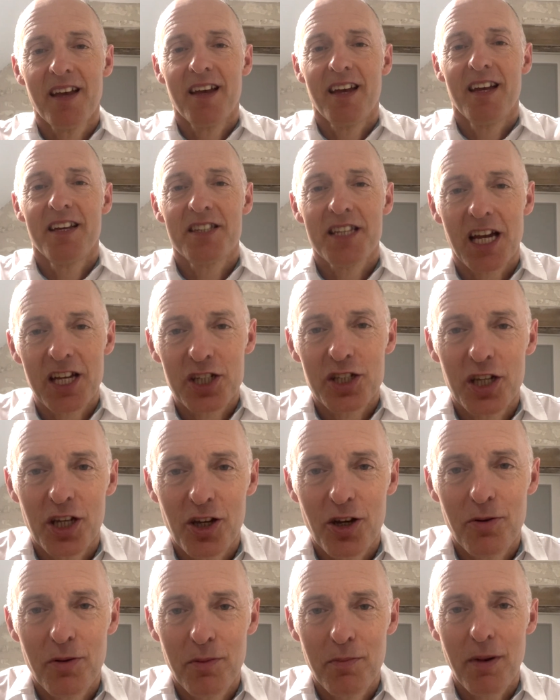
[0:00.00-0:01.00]
it's actually
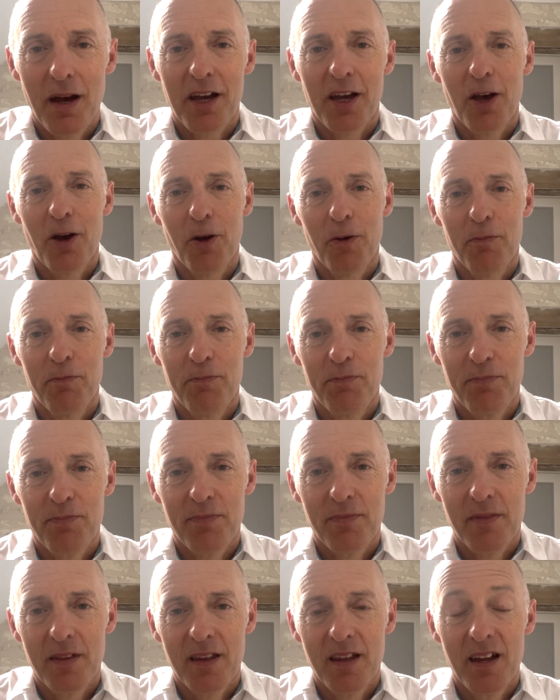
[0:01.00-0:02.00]
coming back home.
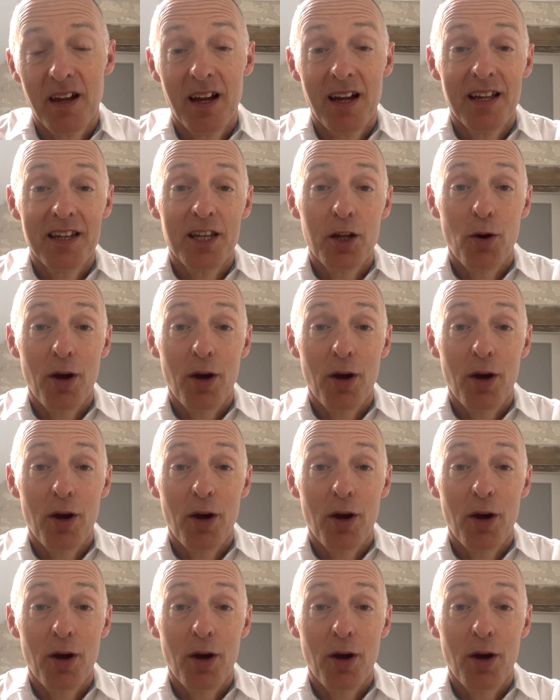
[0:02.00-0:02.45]
Now,